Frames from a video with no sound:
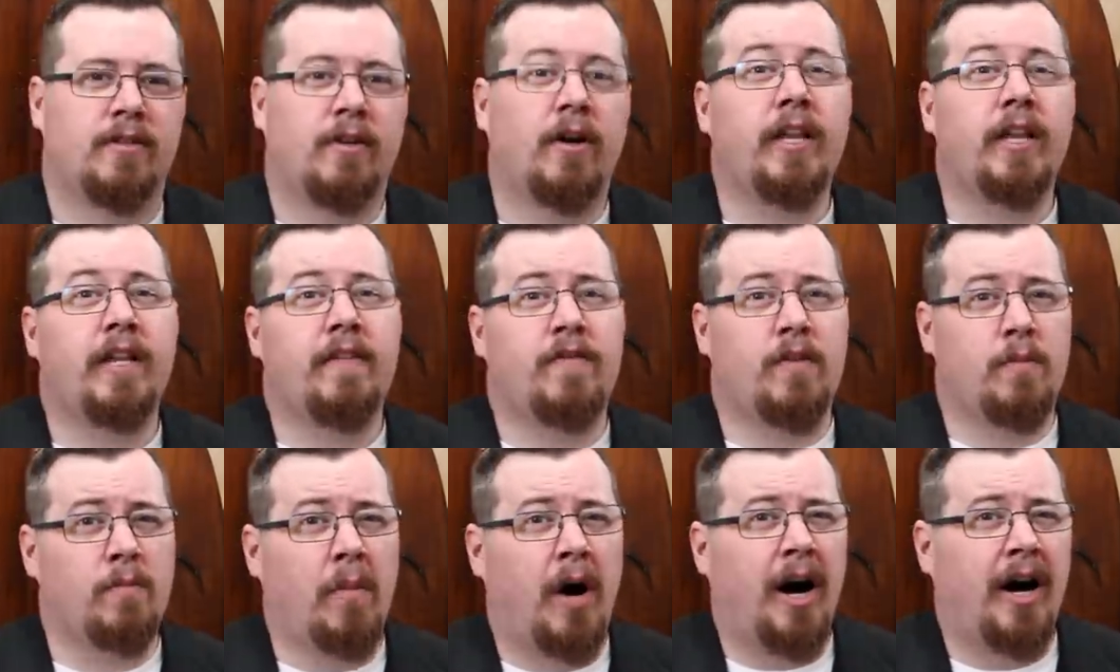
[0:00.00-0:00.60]
not
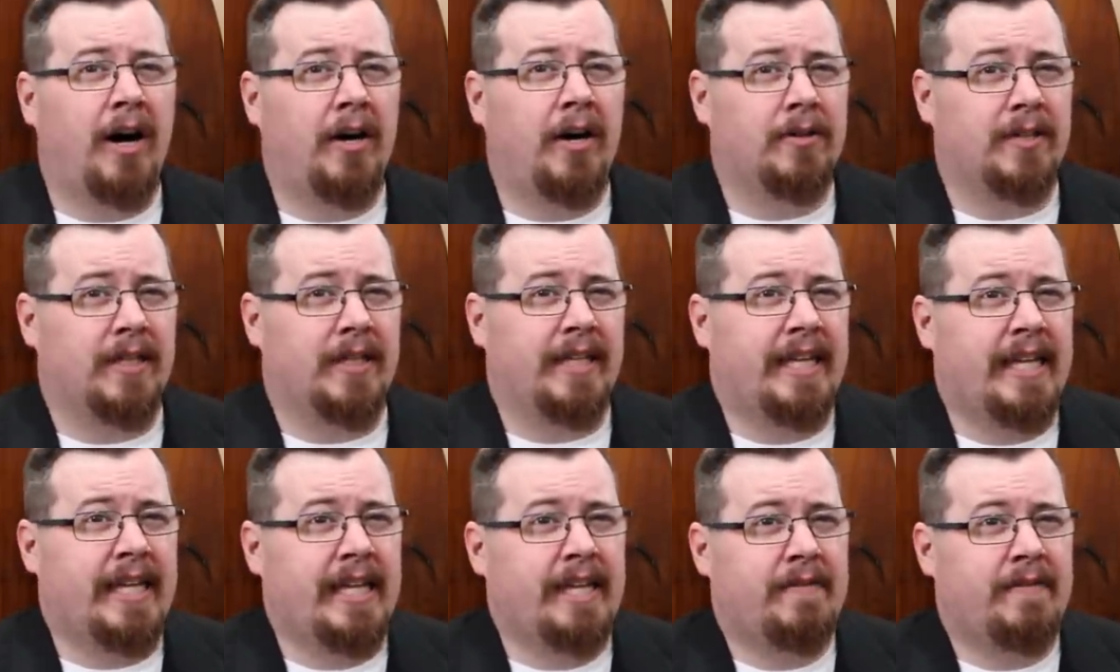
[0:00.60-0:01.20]
even
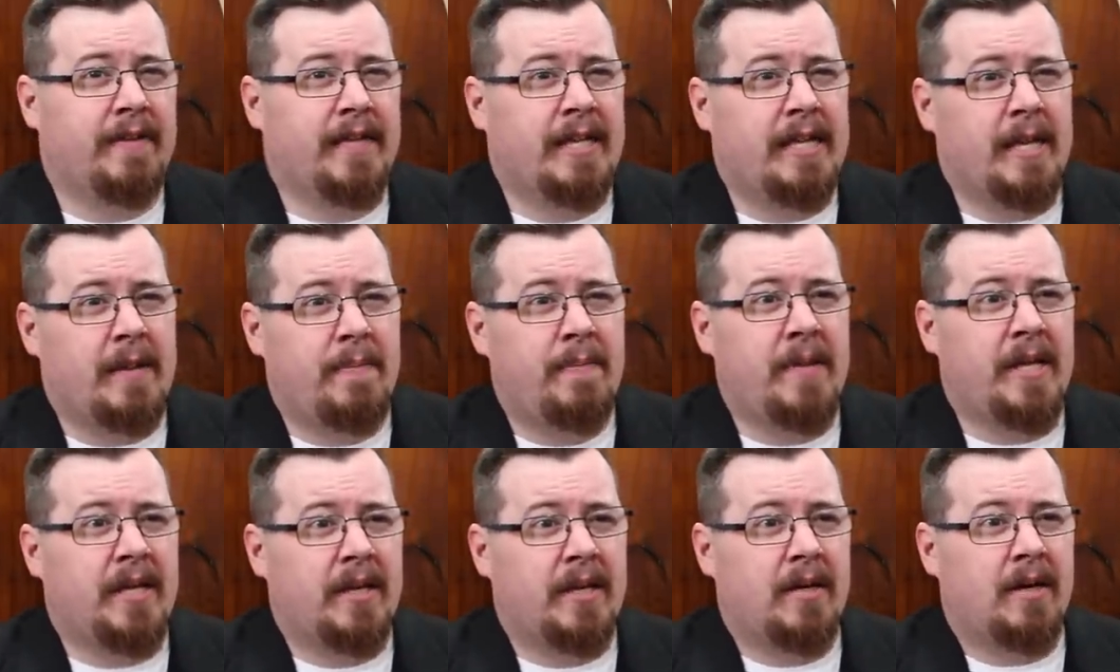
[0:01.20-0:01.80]
mildly, even a
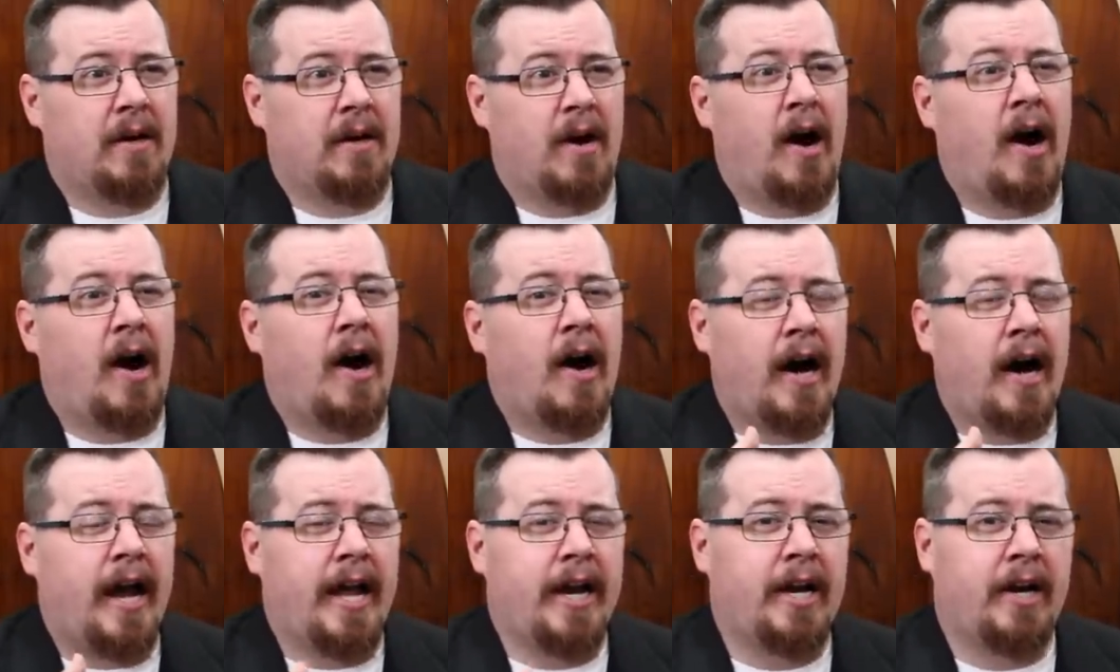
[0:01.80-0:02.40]
bit
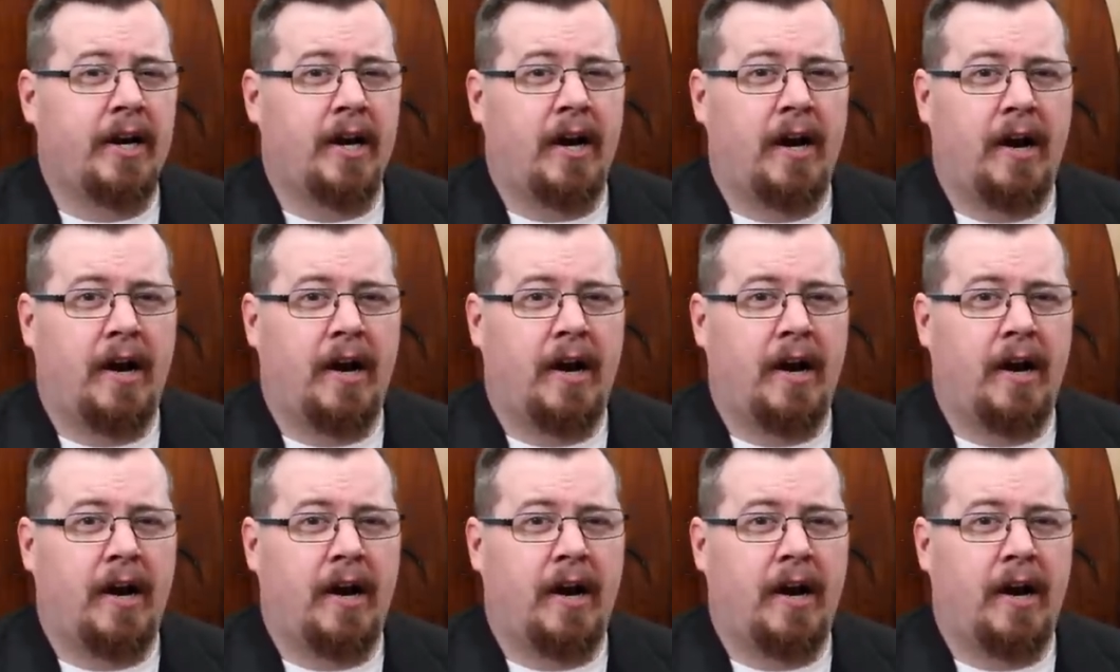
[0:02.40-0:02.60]
higher,